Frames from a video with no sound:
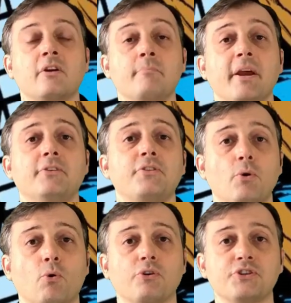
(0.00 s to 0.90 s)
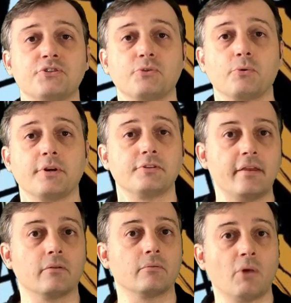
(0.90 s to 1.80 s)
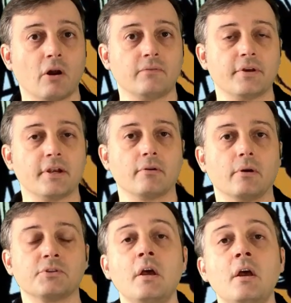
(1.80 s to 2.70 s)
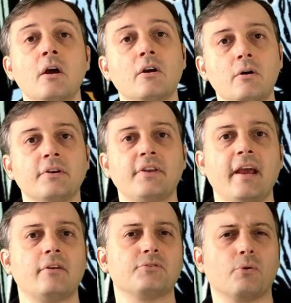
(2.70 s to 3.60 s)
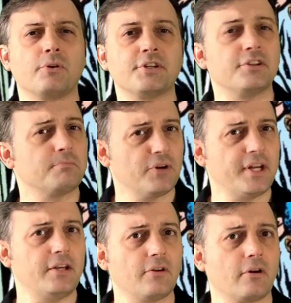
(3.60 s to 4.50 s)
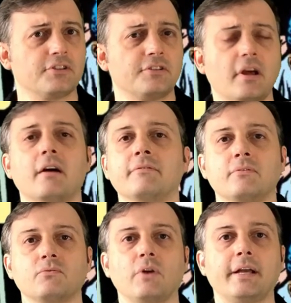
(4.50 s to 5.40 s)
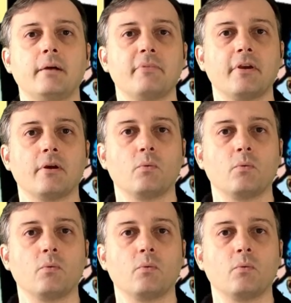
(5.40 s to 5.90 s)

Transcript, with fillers: Compared to the origin stories of the other Marvel heroes, Cloak and Dagger's origin is pretty dark stuff, right up there